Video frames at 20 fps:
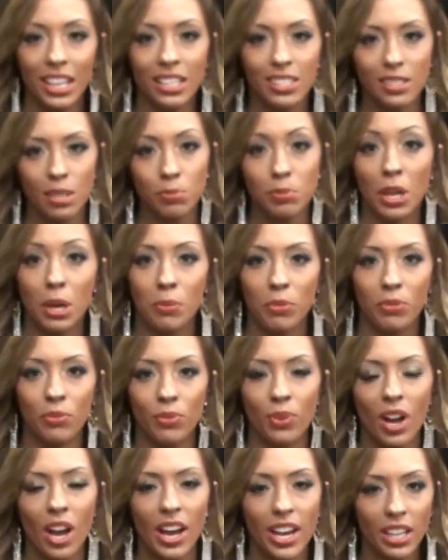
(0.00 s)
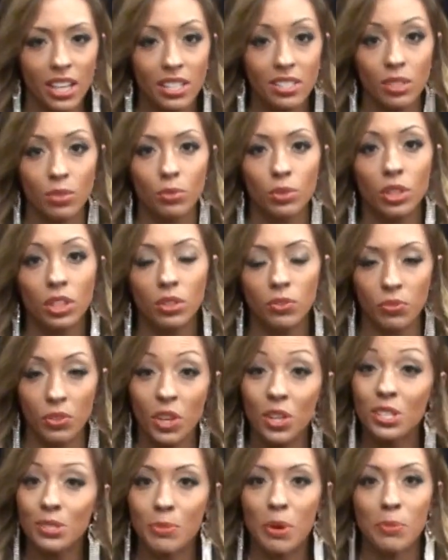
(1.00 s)
and some type of fry because it really
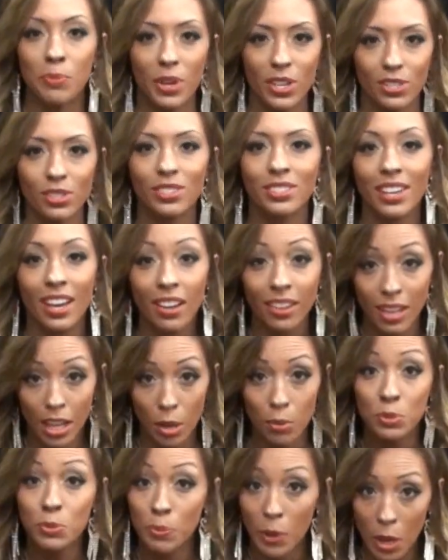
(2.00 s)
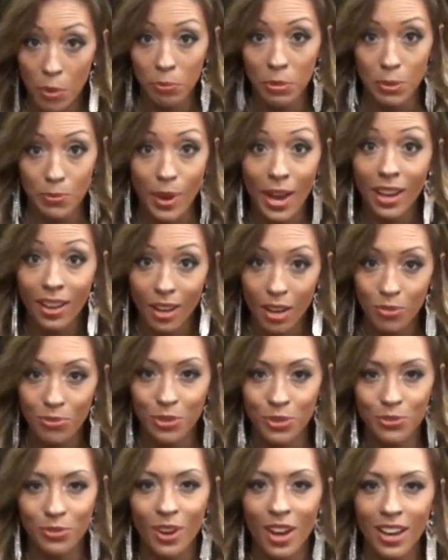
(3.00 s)
fills my muscles out and helps pump me back up
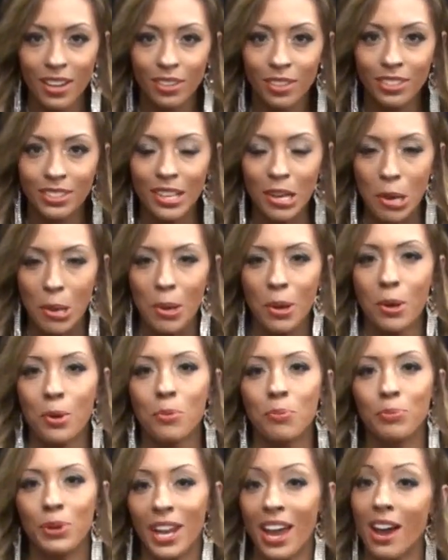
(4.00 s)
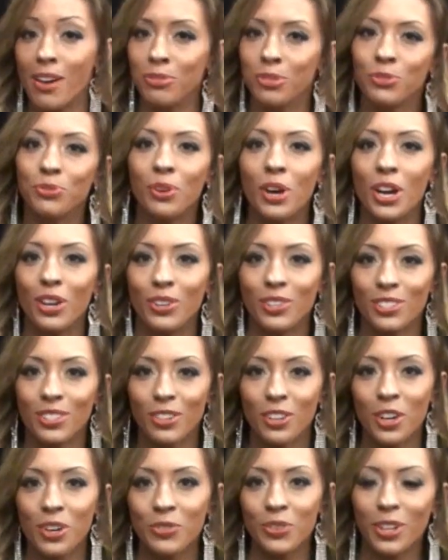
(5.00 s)
for finals. Okay. But after finals
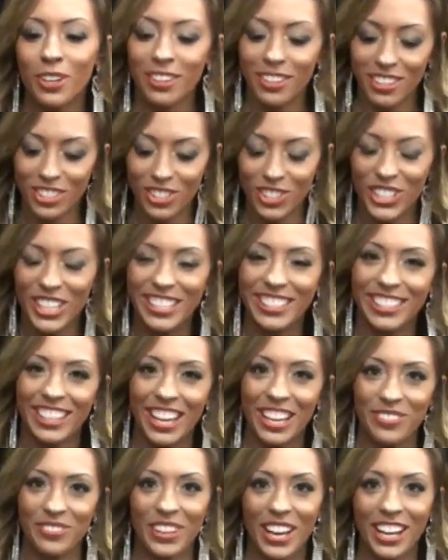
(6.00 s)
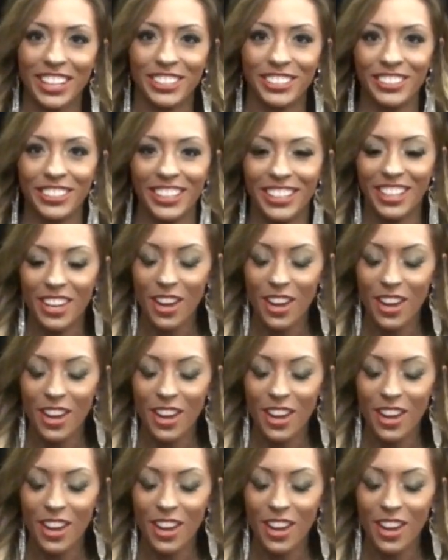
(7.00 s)
are over, Cheesecake Factory.